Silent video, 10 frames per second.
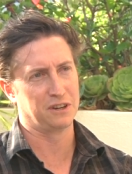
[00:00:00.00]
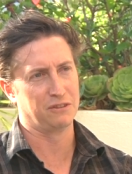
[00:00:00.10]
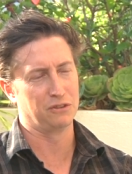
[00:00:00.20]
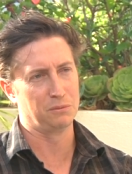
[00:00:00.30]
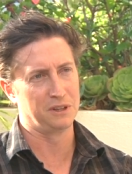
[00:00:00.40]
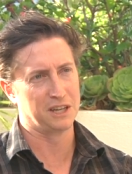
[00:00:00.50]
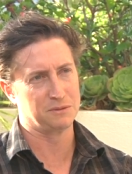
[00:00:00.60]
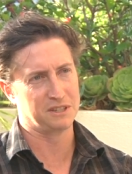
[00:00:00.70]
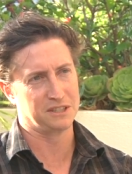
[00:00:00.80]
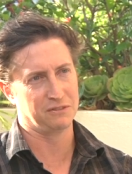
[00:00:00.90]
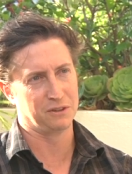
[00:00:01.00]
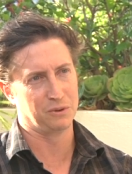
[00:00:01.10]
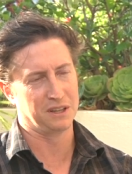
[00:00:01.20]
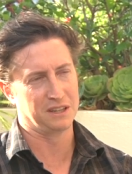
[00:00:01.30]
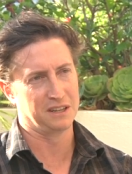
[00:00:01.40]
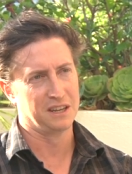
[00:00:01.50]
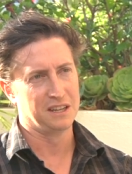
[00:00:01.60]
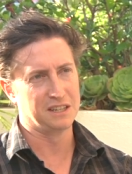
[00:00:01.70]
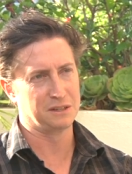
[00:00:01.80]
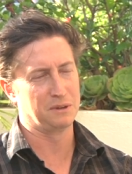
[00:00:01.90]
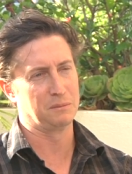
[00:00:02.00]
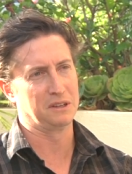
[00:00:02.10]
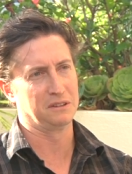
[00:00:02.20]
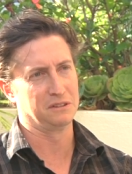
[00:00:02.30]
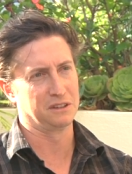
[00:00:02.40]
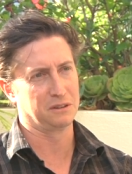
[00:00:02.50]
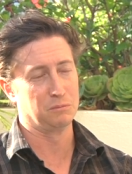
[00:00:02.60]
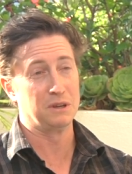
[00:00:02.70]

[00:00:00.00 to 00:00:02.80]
try to verbalize myself in a way that doesn't make me look,